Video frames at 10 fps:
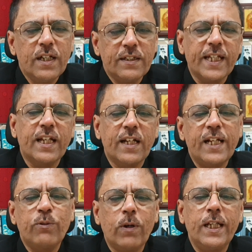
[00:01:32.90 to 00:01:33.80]
They can
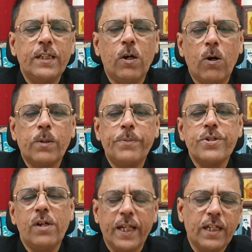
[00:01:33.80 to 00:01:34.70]
write only the
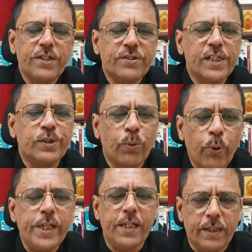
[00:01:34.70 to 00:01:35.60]
Occupational English Test,
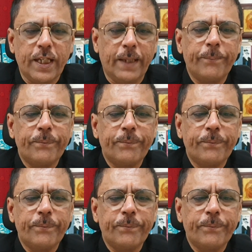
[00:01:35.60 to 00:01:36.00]
OET.